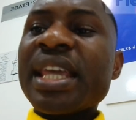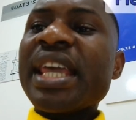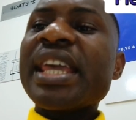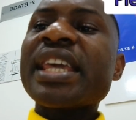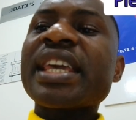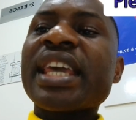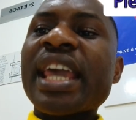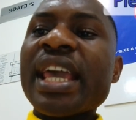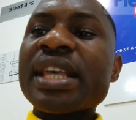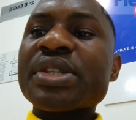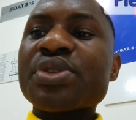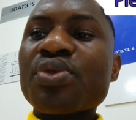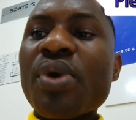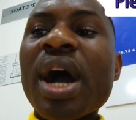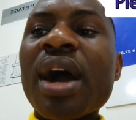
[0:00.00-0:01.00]
in
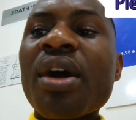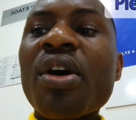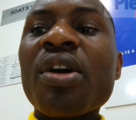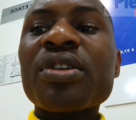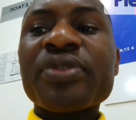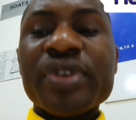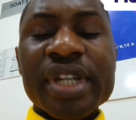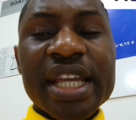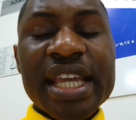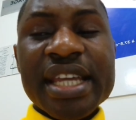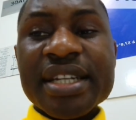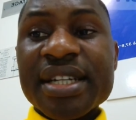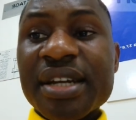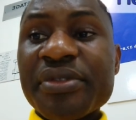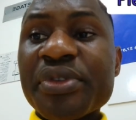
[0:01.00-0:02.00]
case you are called for the
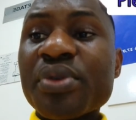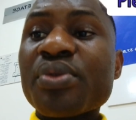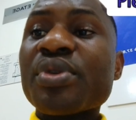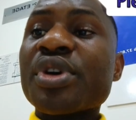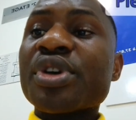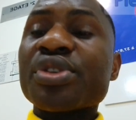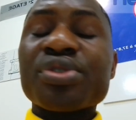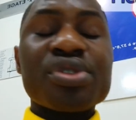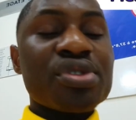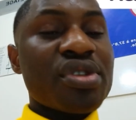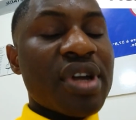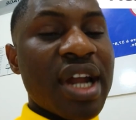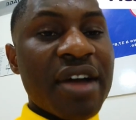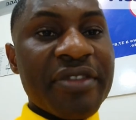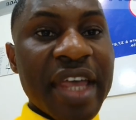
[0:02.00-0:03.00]
interview, you do
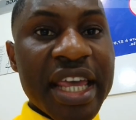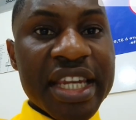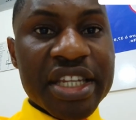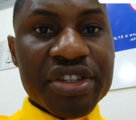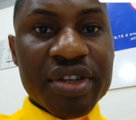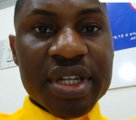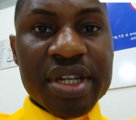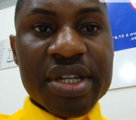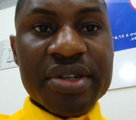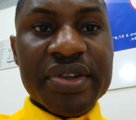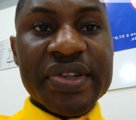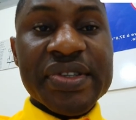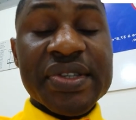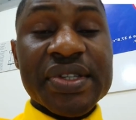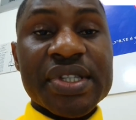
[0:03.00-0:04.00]
not have any genuine
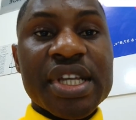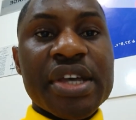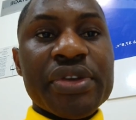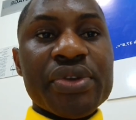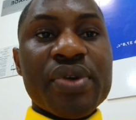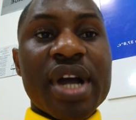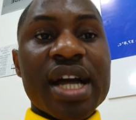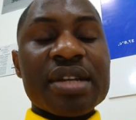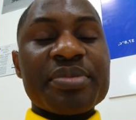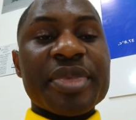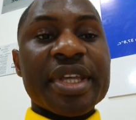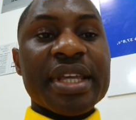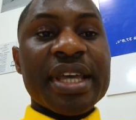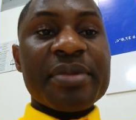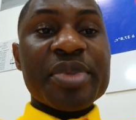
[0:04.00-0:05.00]
reasons, you can't
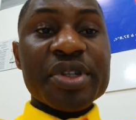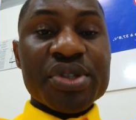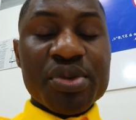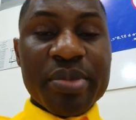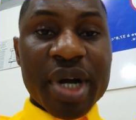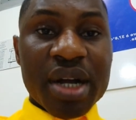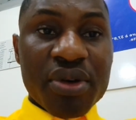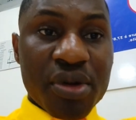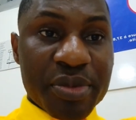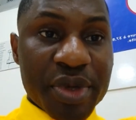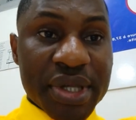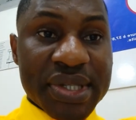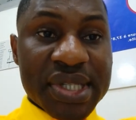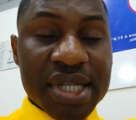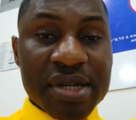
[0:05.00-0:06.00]
be able to back up
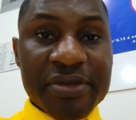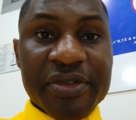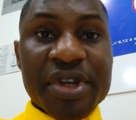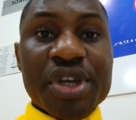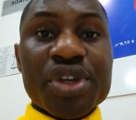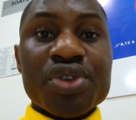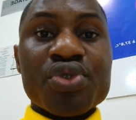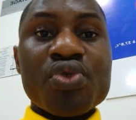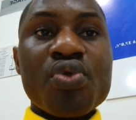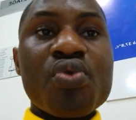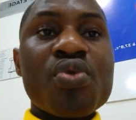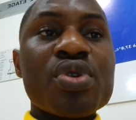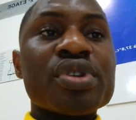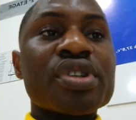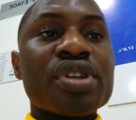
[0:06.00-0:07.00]
yourself, you
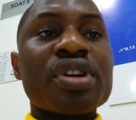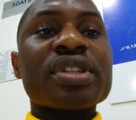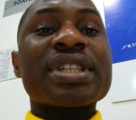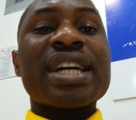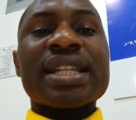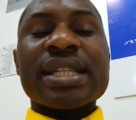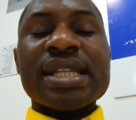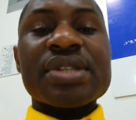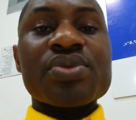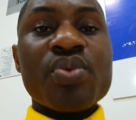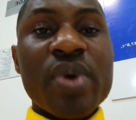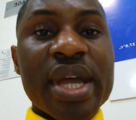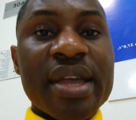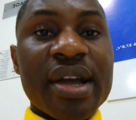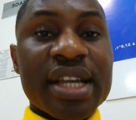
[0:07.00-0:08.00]
would not, that is
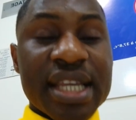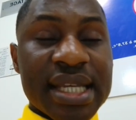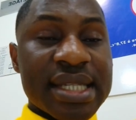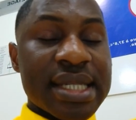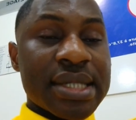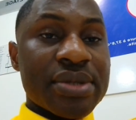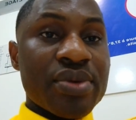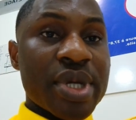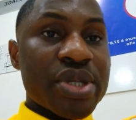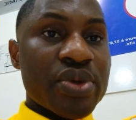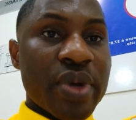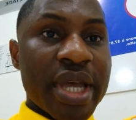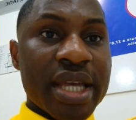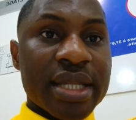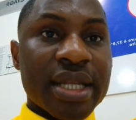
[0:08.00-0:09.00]
where your case is going
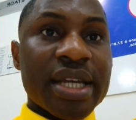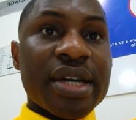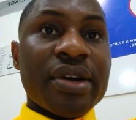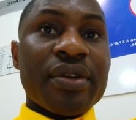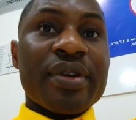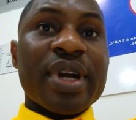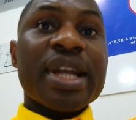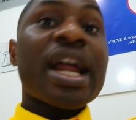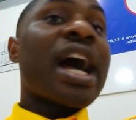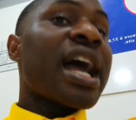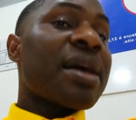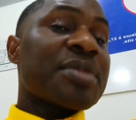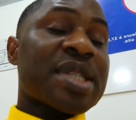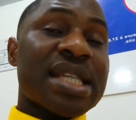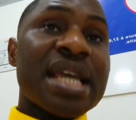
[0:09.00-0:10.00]
to end. All right, I
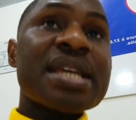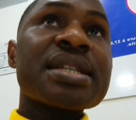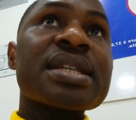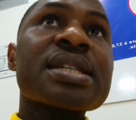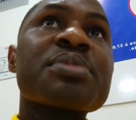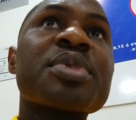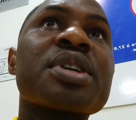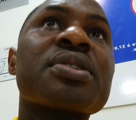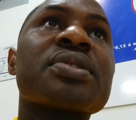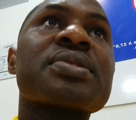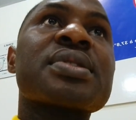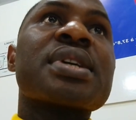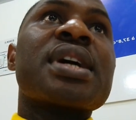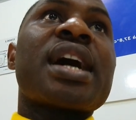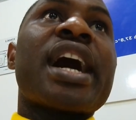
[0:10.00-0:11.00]
am saying this
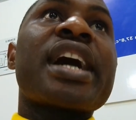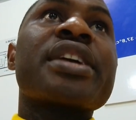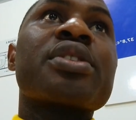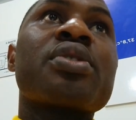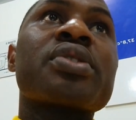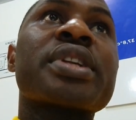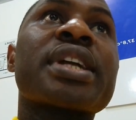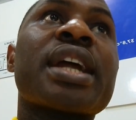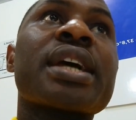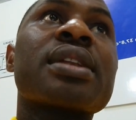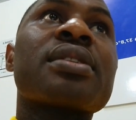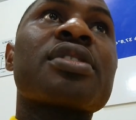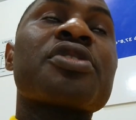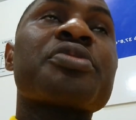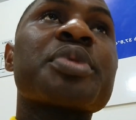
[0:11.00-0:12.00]
because I know there are
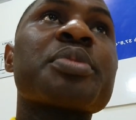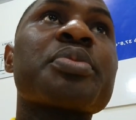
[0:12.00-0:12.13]
a lot of